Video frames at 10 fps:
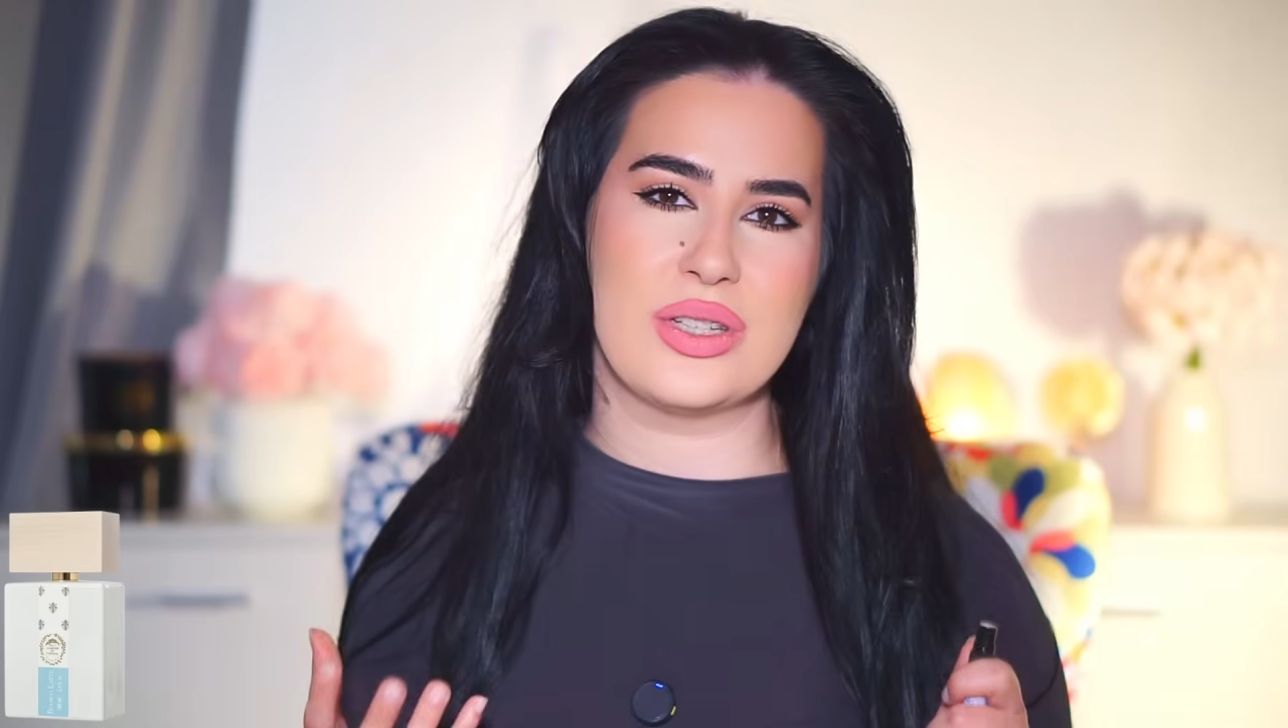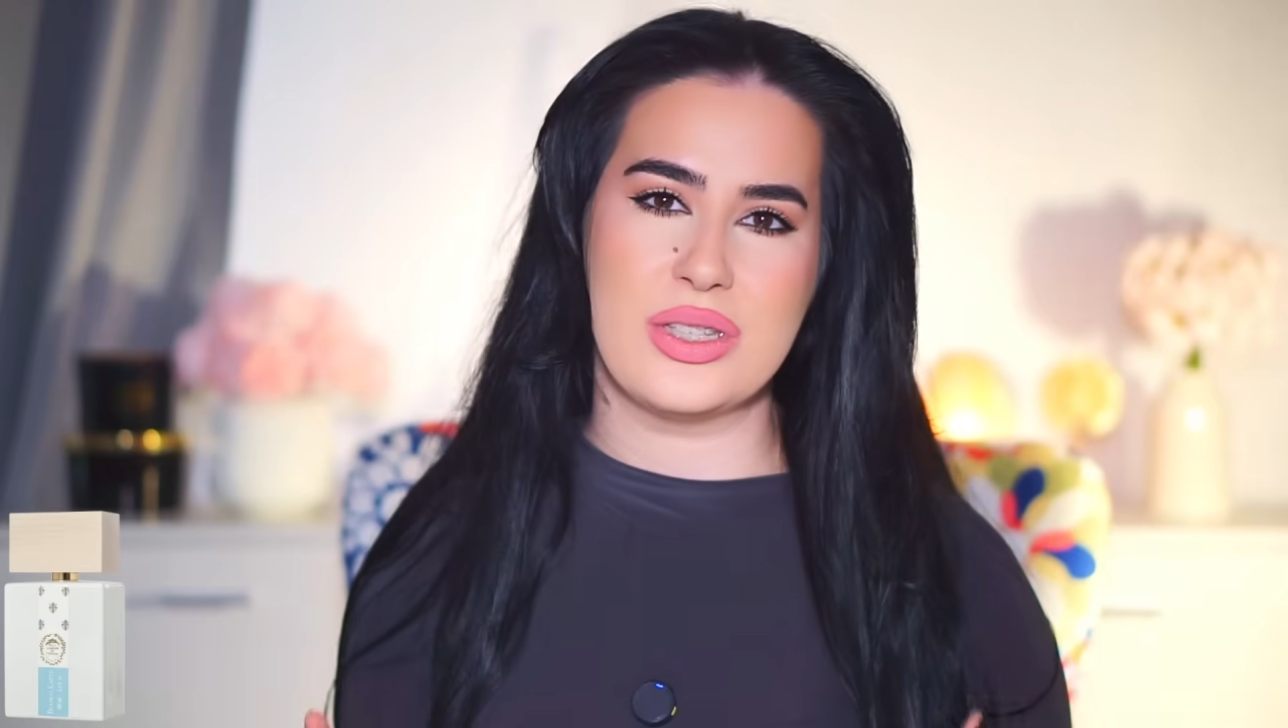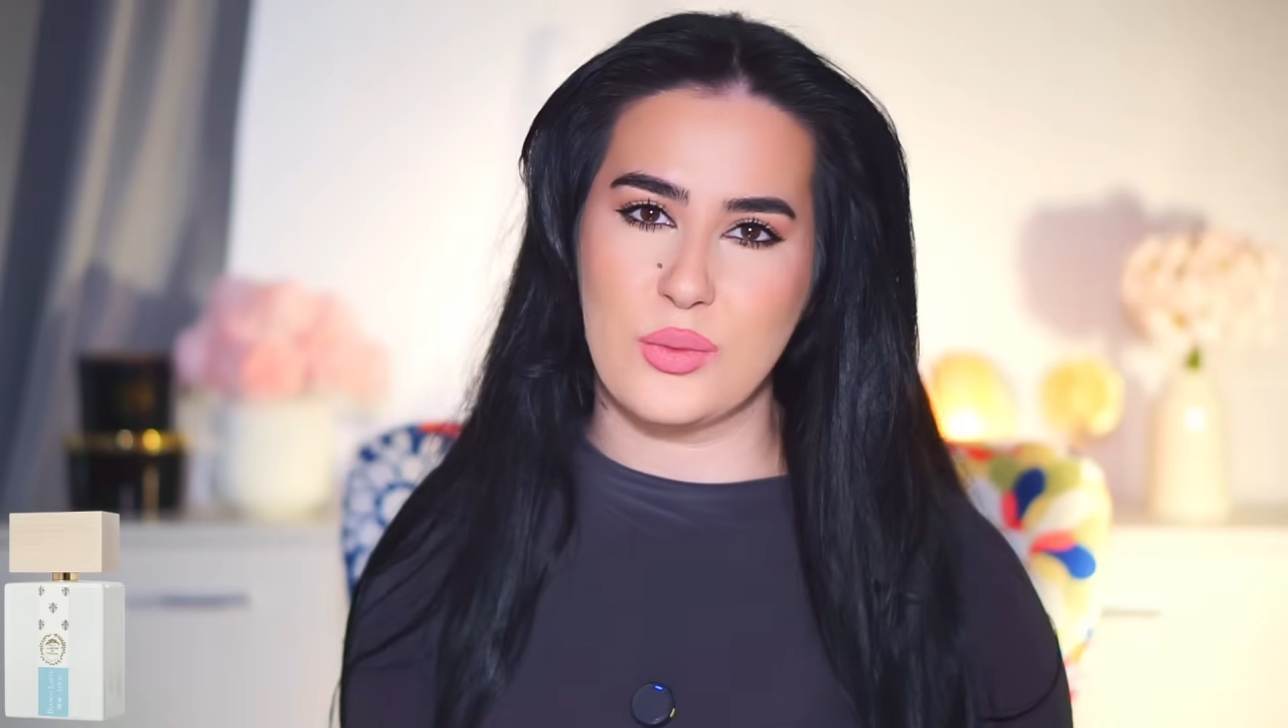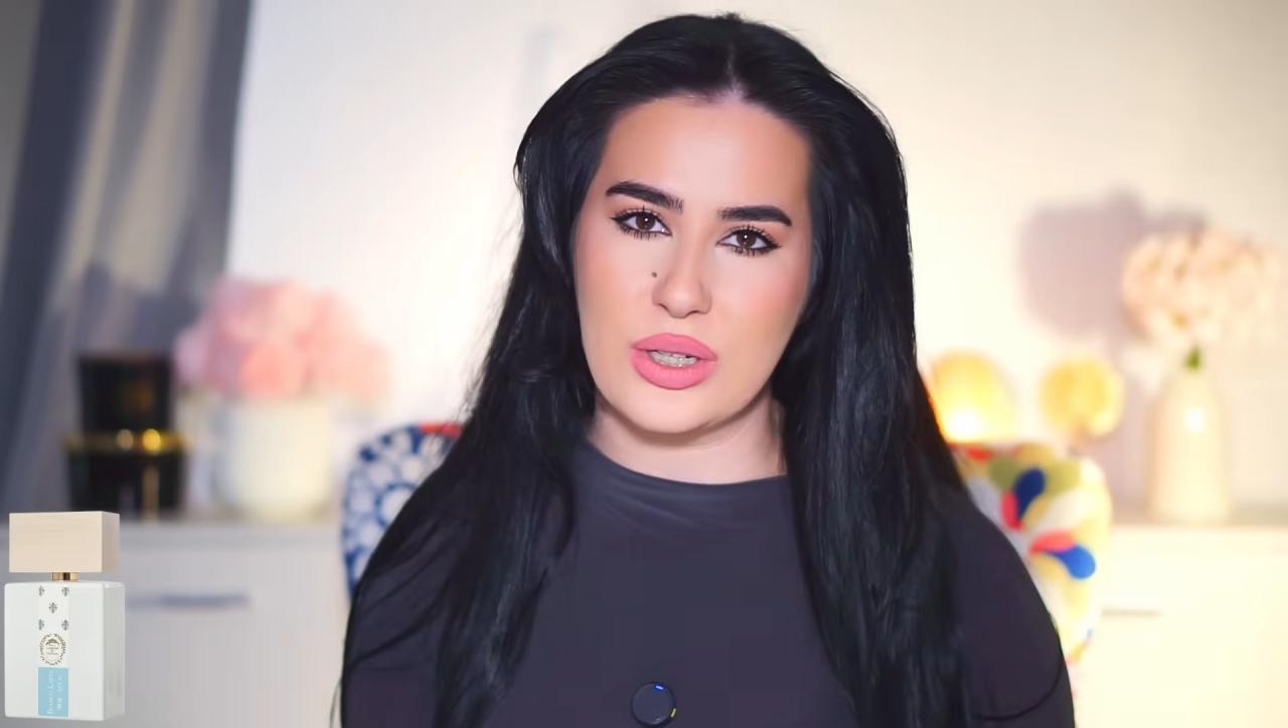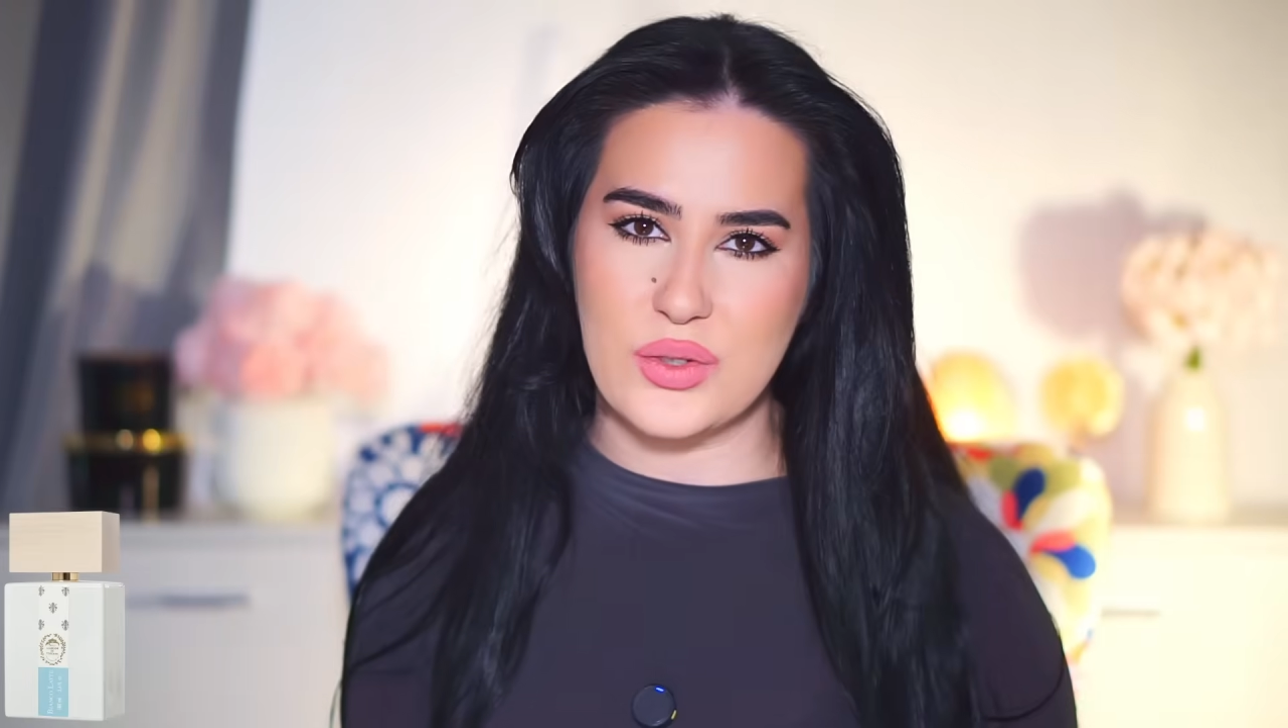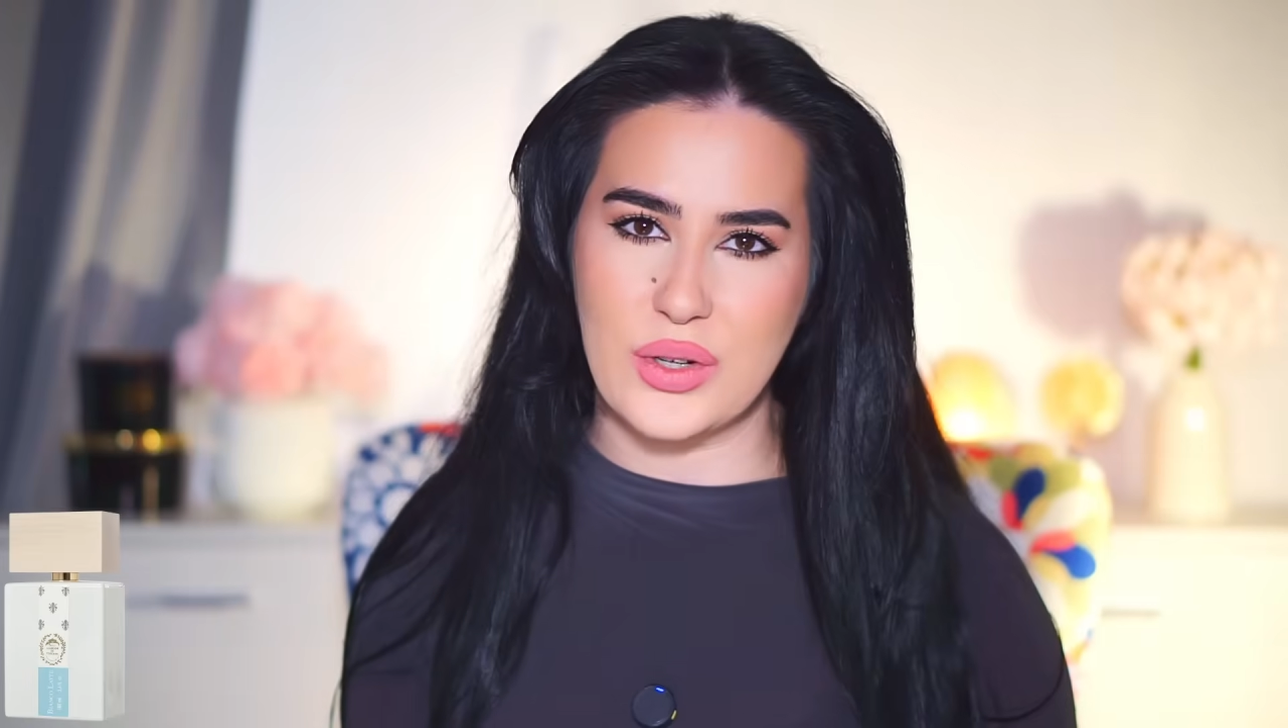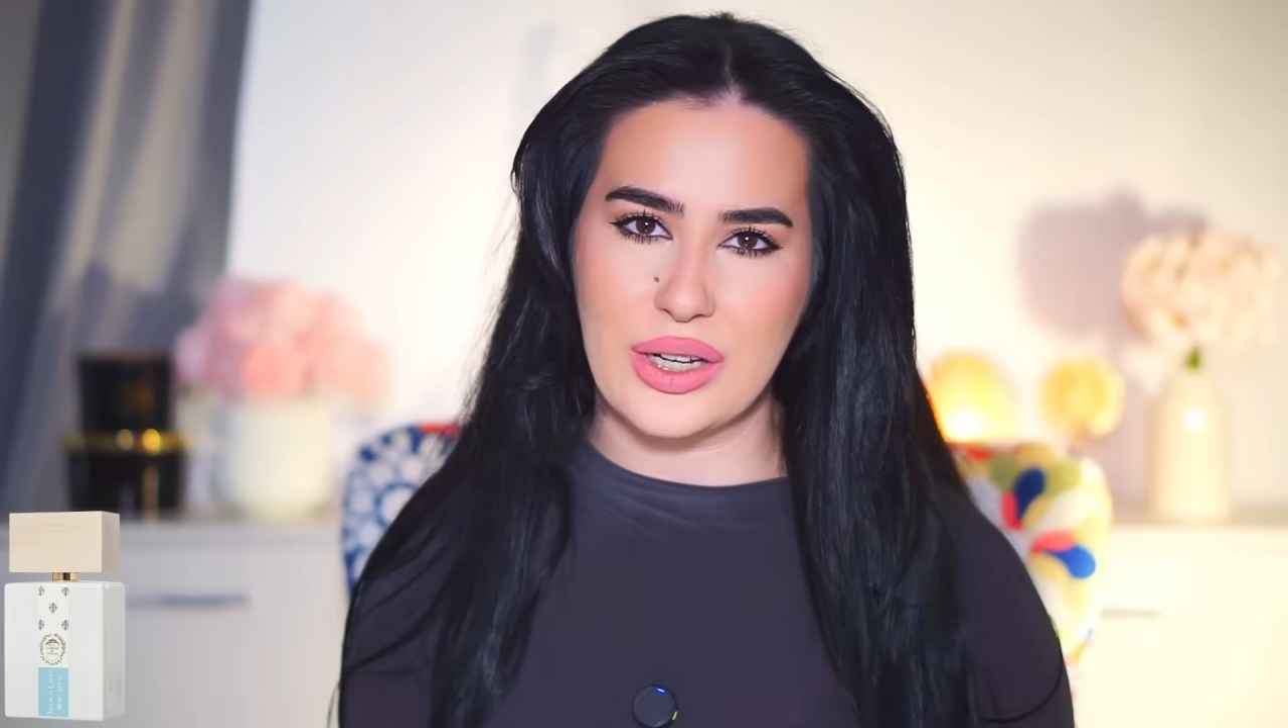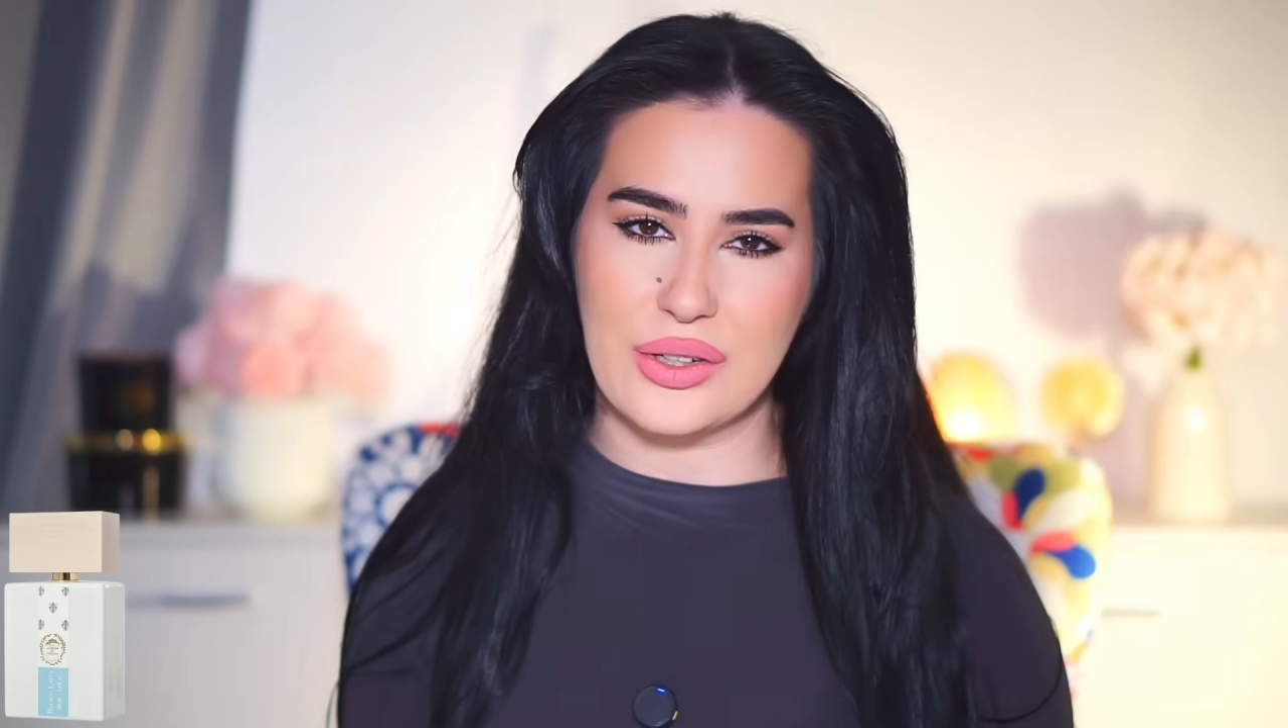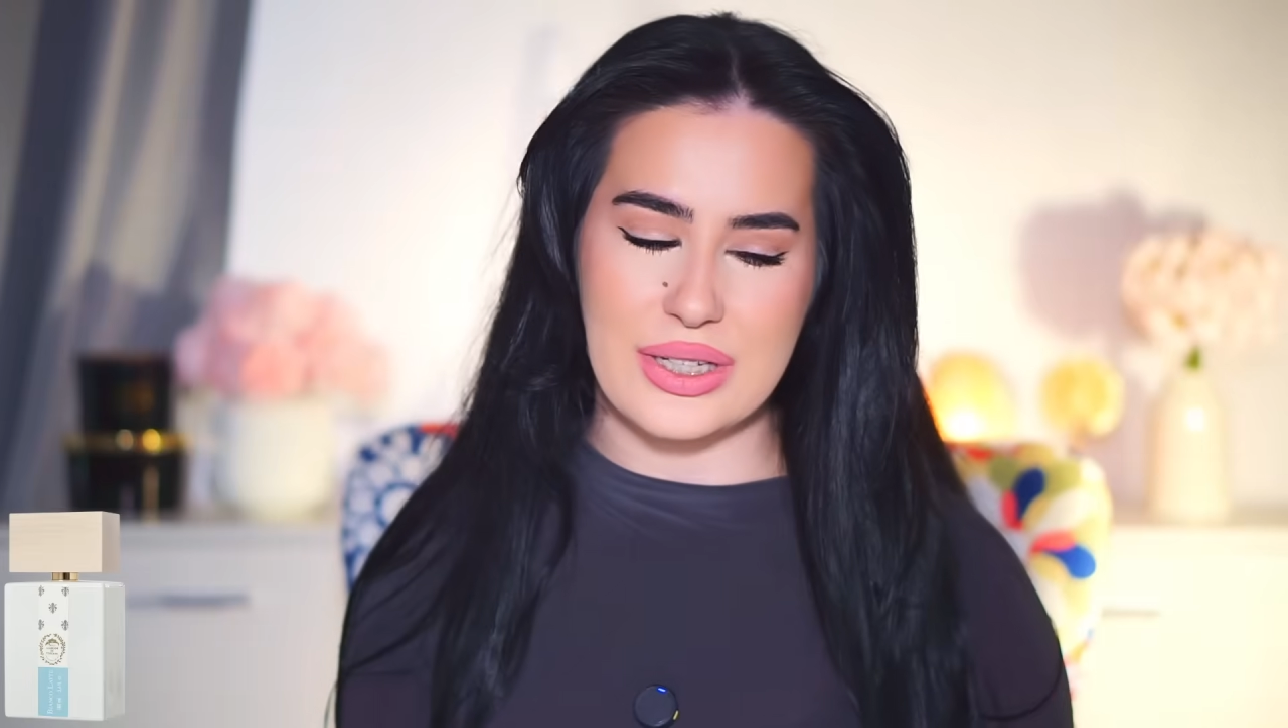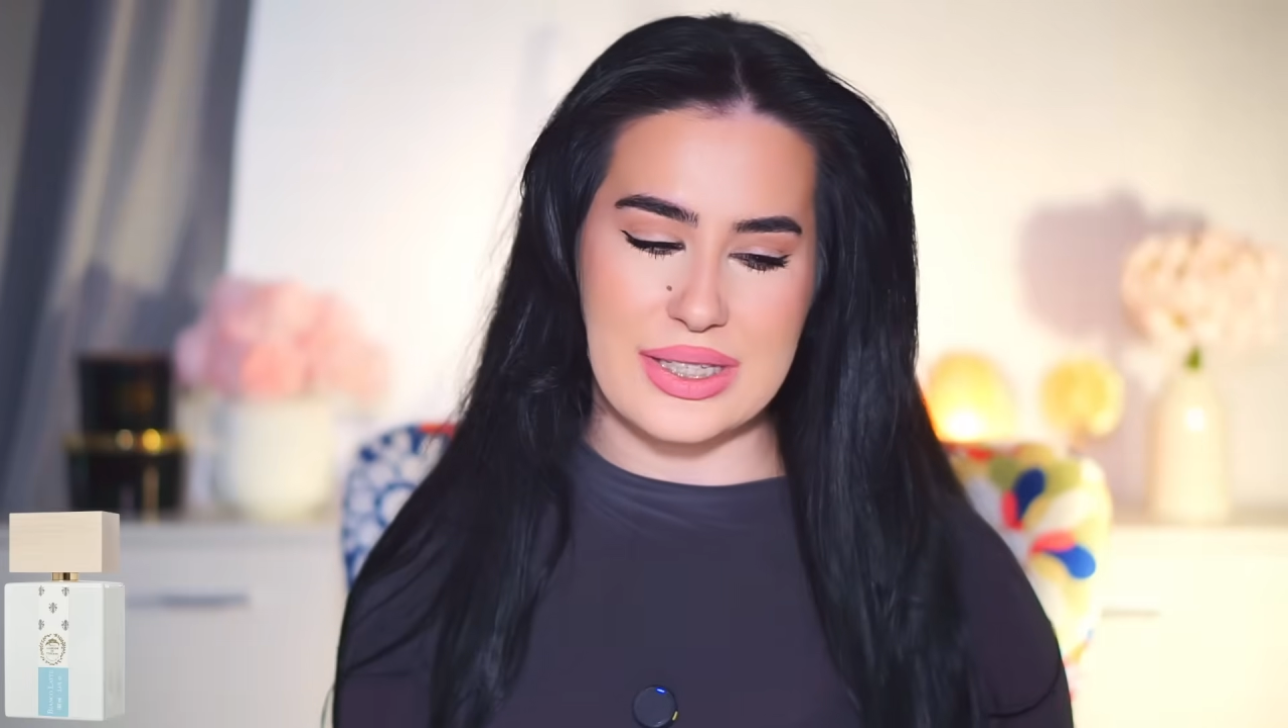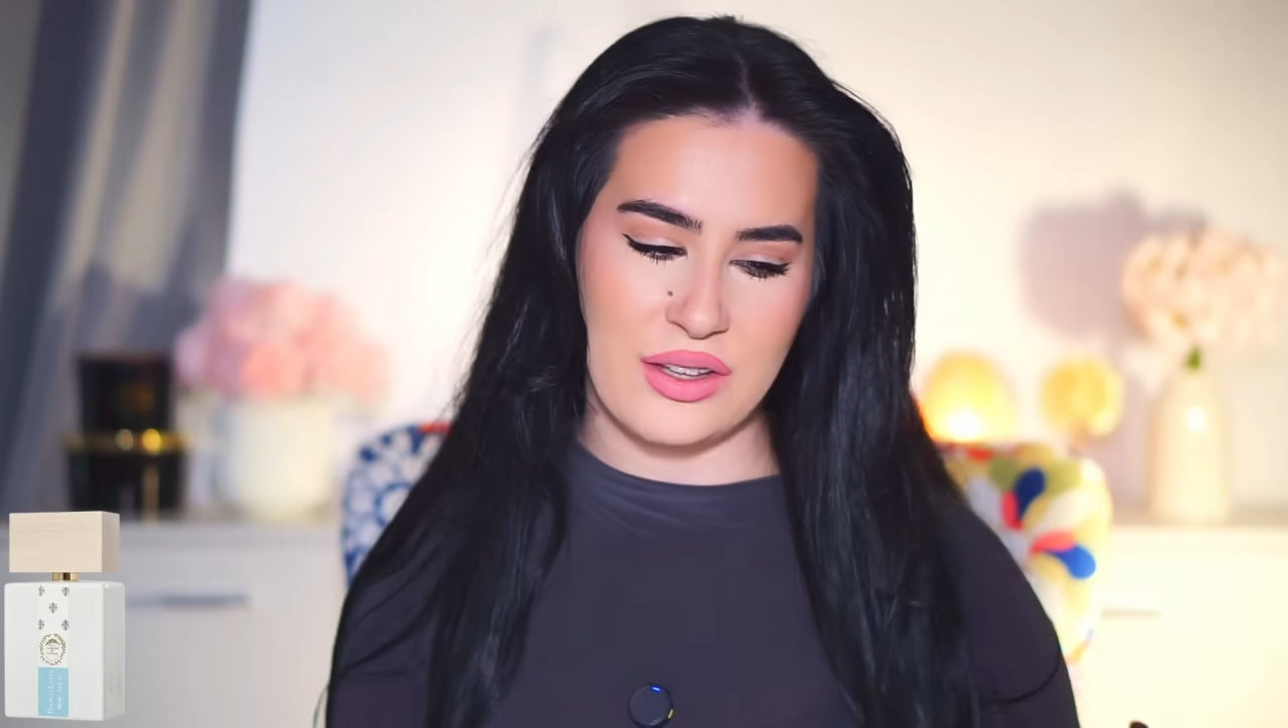serious fragrance,